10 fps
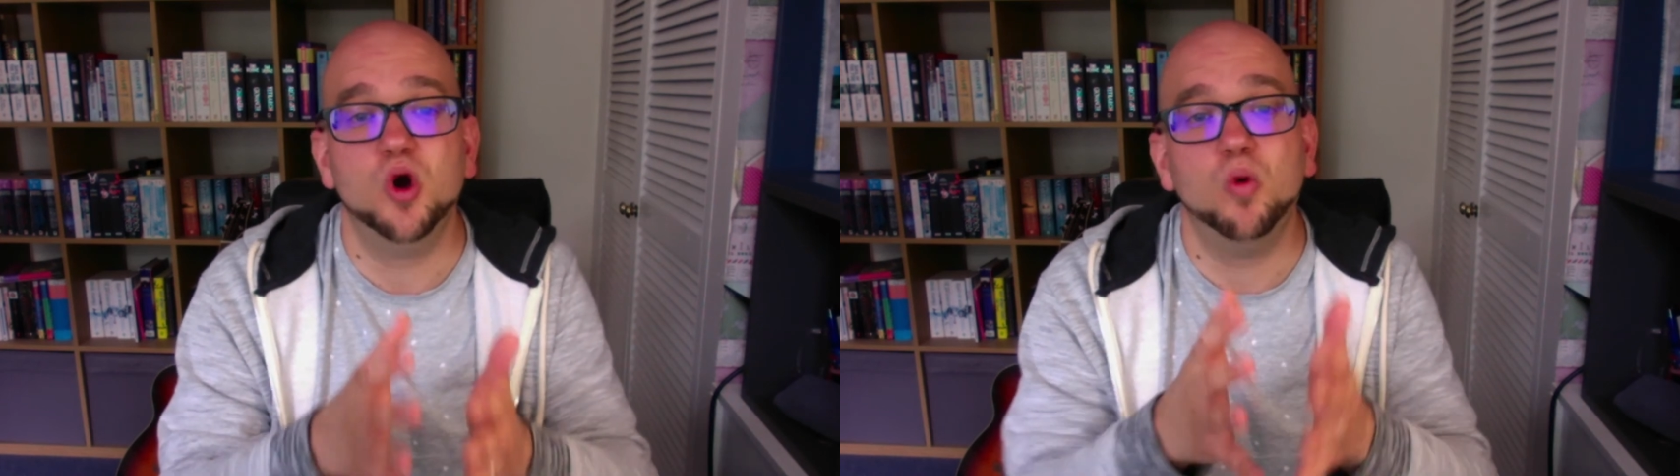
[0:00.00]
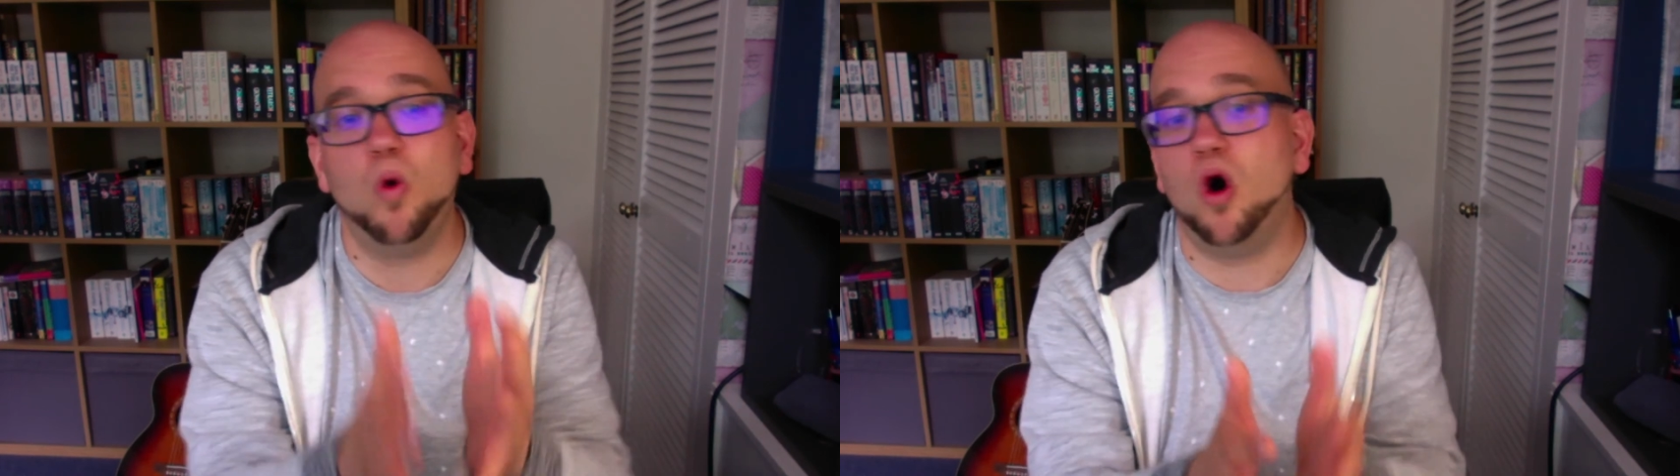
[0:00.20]

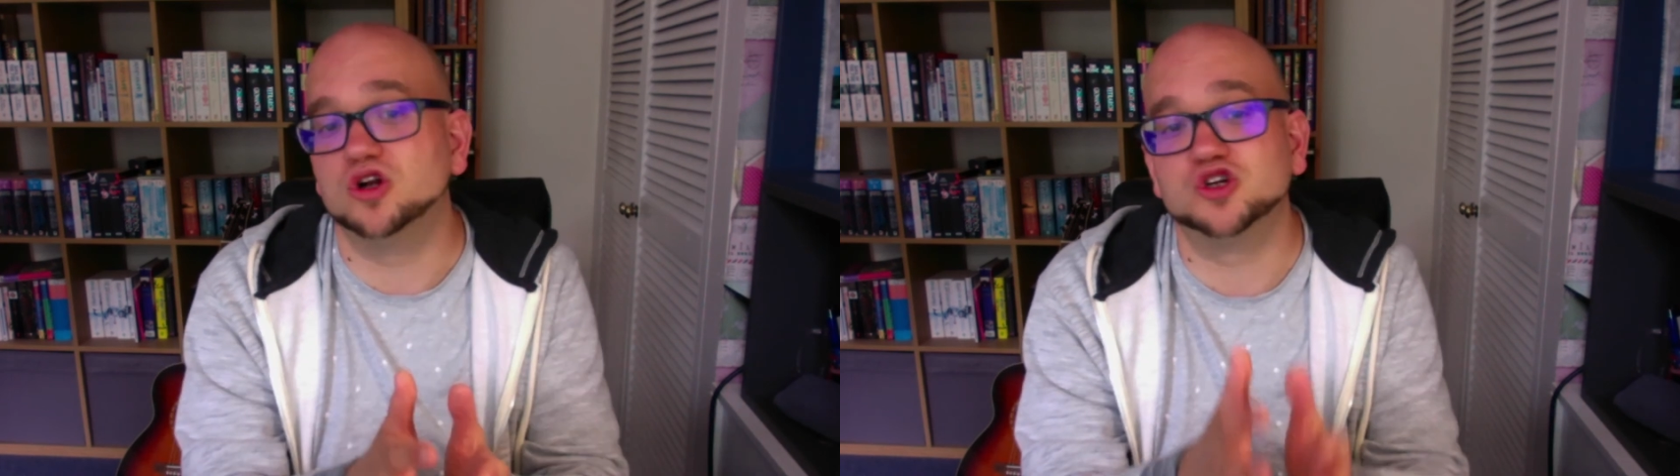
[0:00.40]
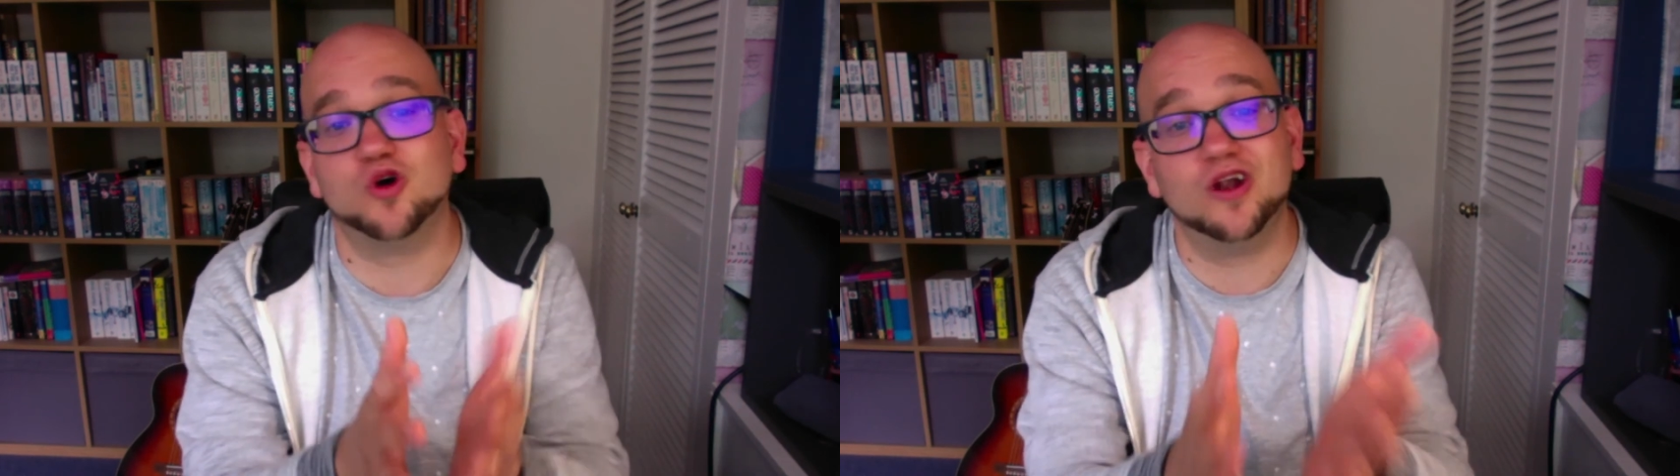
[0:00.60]

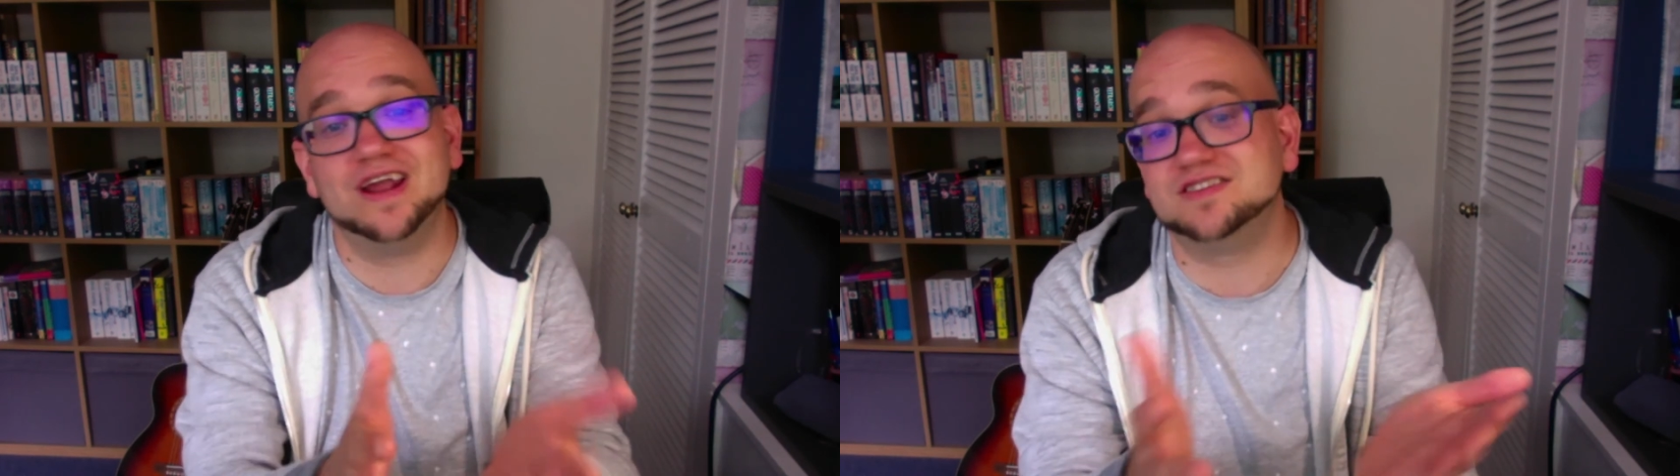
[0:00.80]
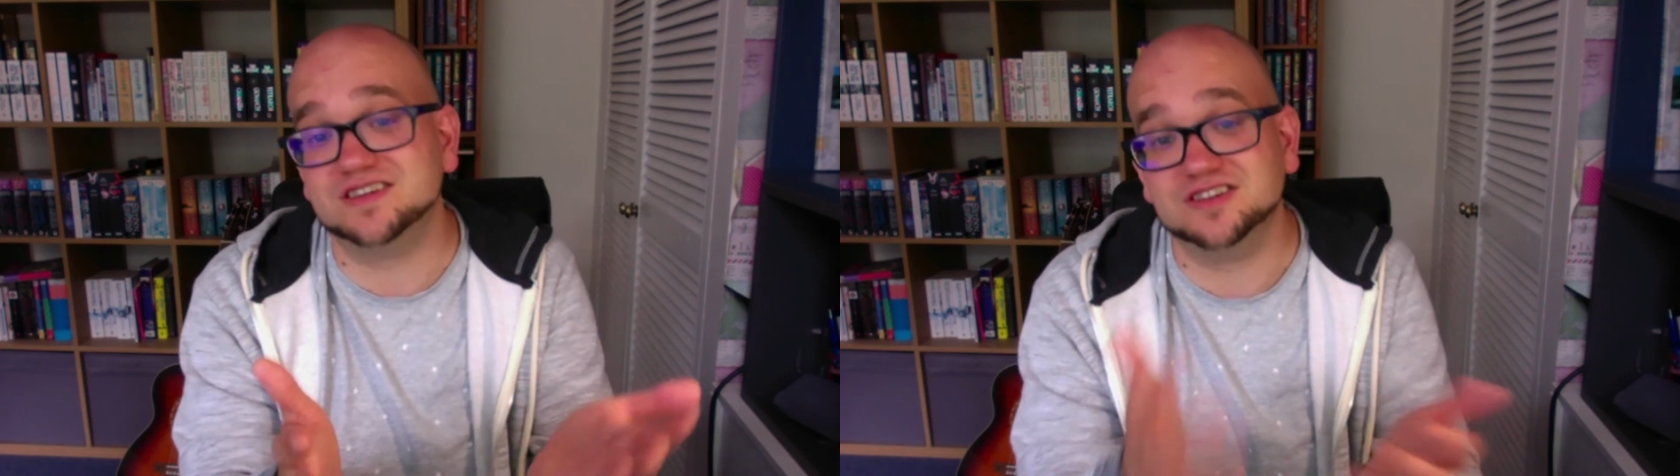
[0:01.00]
watch or
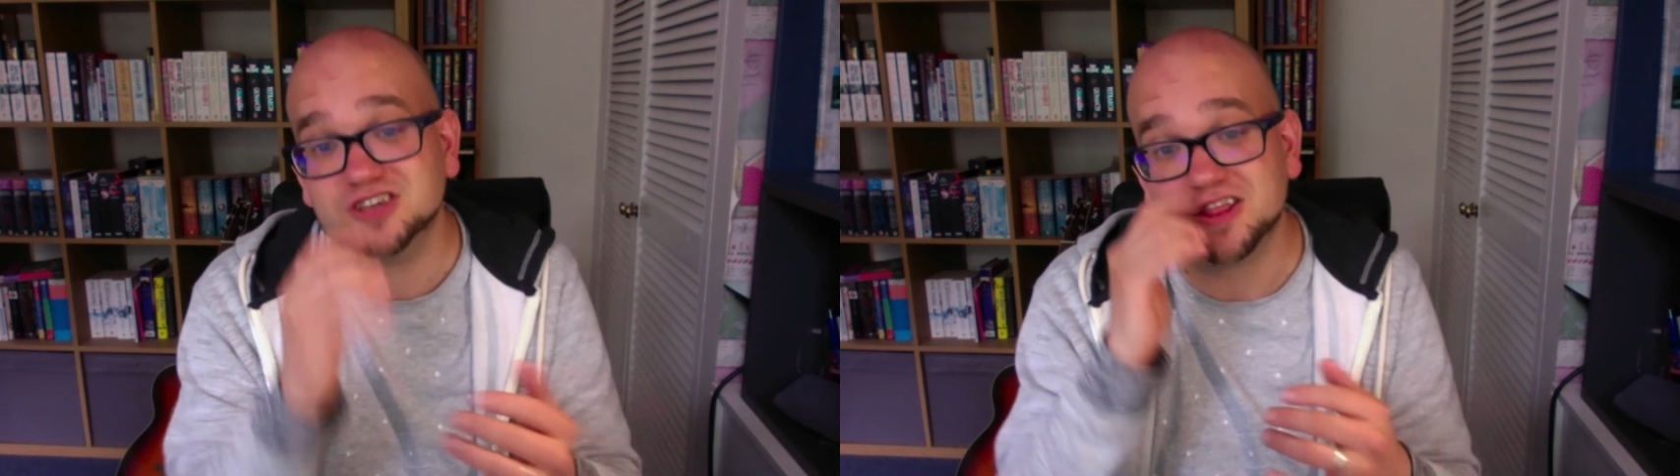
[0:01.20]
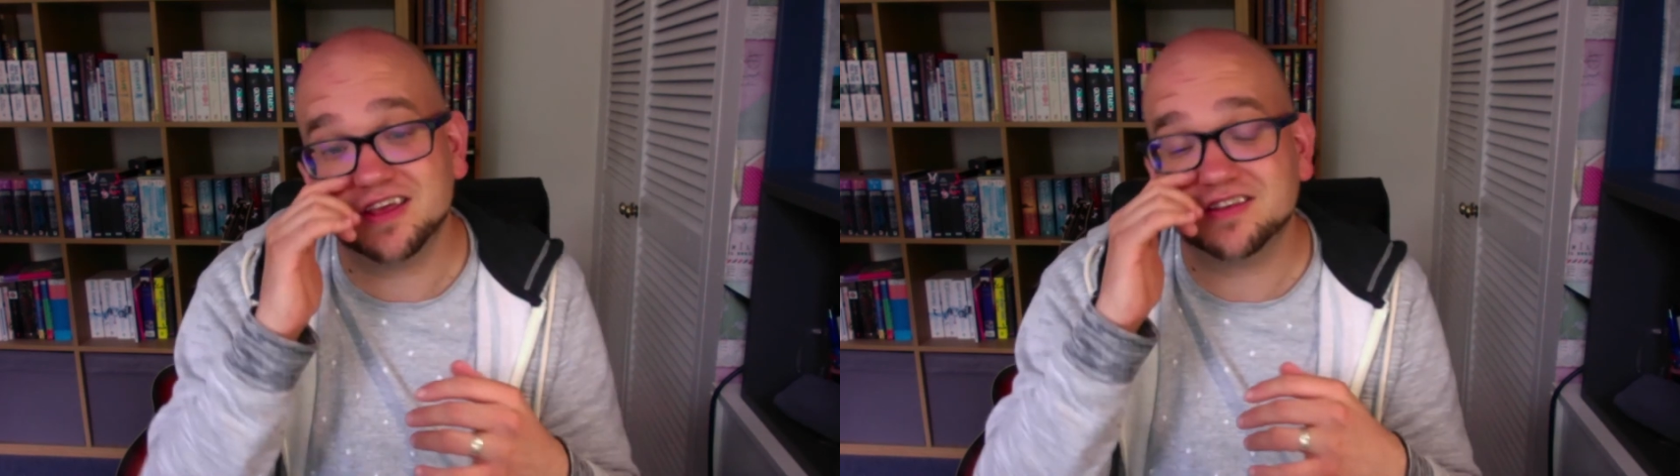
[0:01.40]
listen
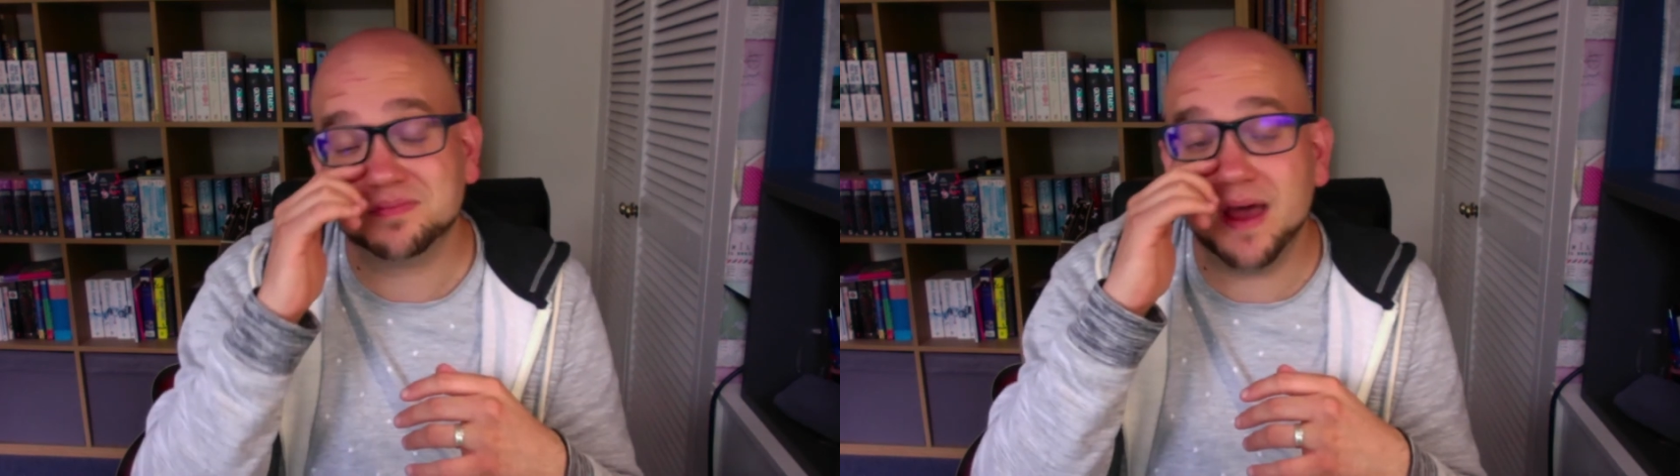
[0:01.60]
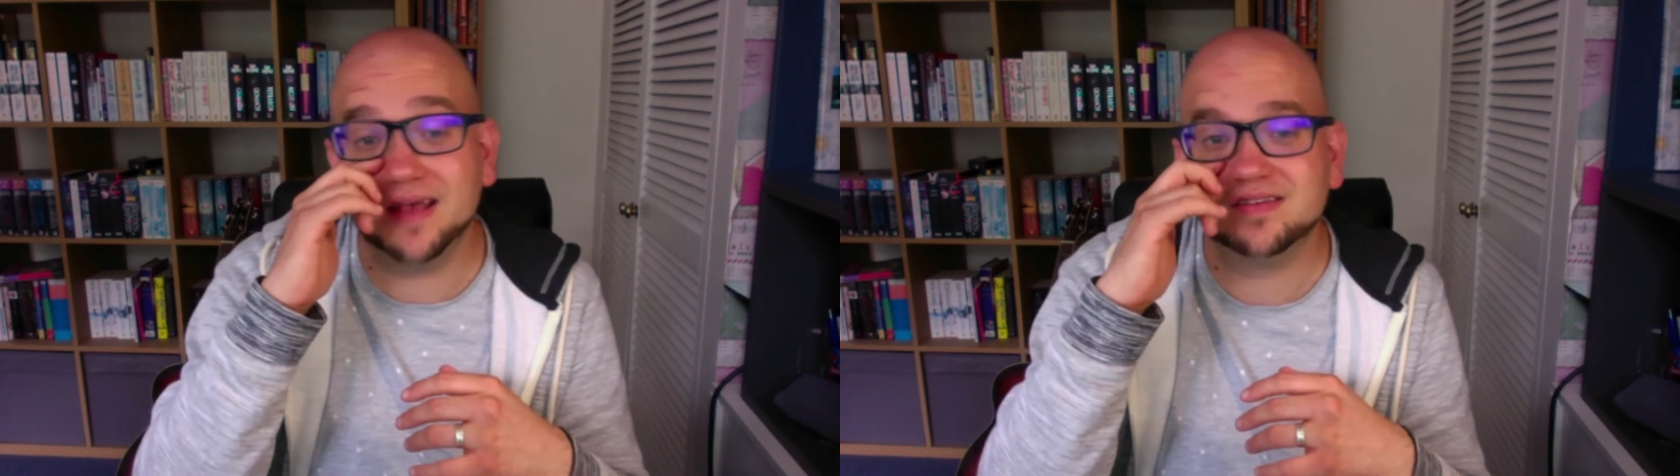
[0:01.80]
to this
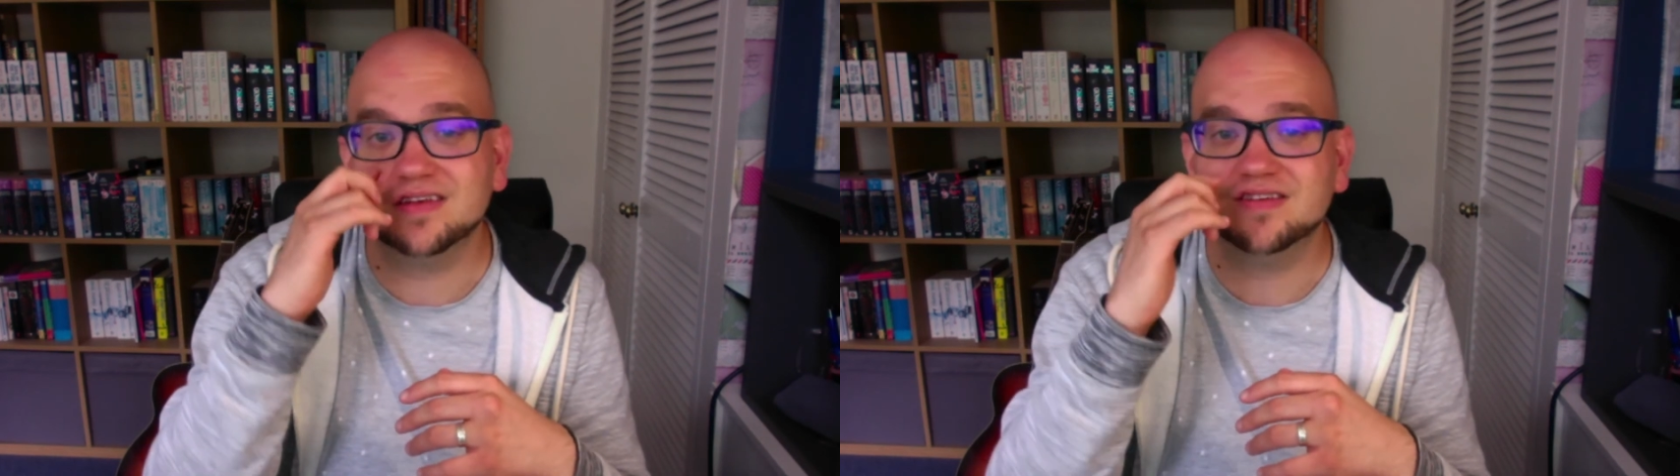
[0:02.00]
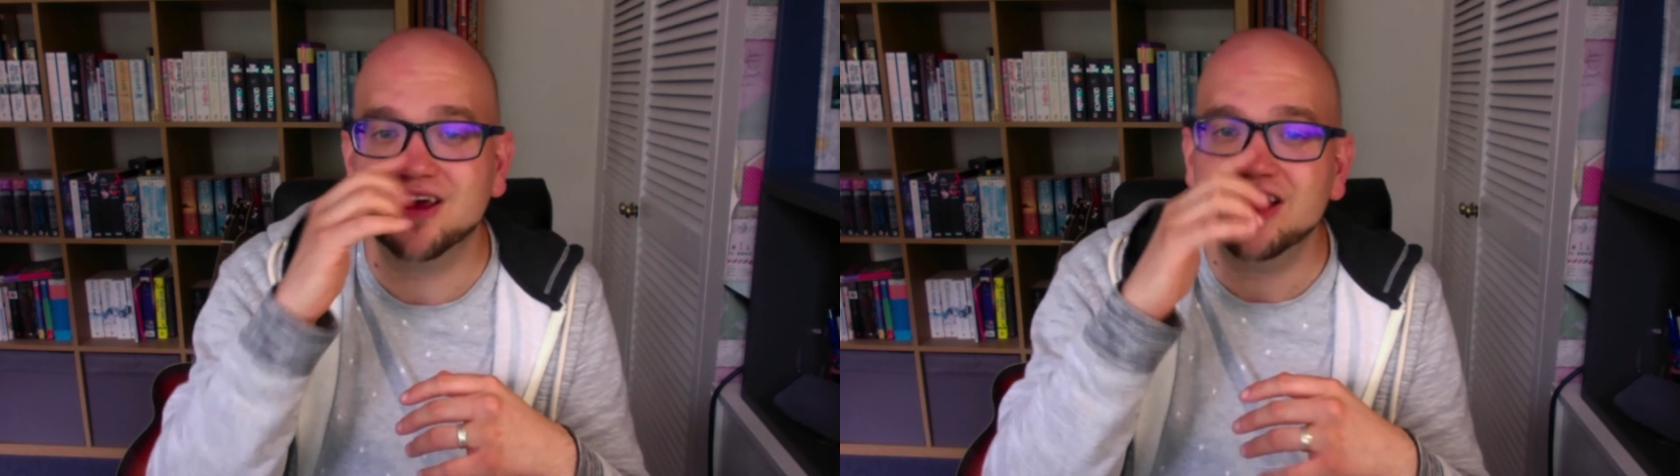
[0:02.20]

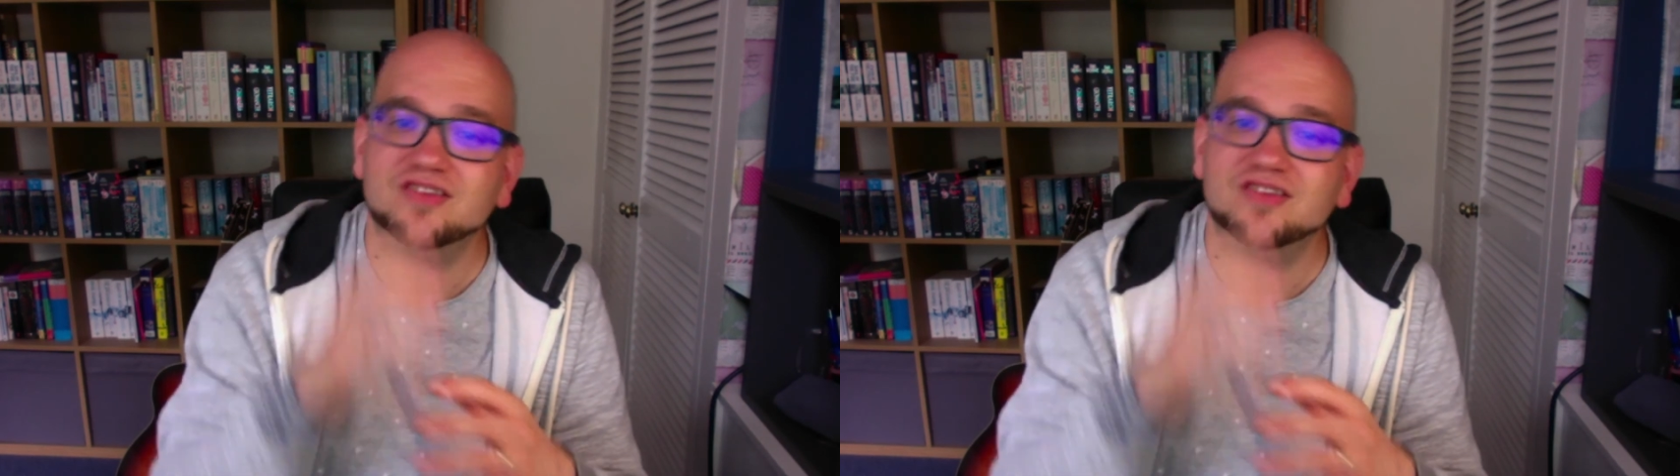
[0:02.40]
message,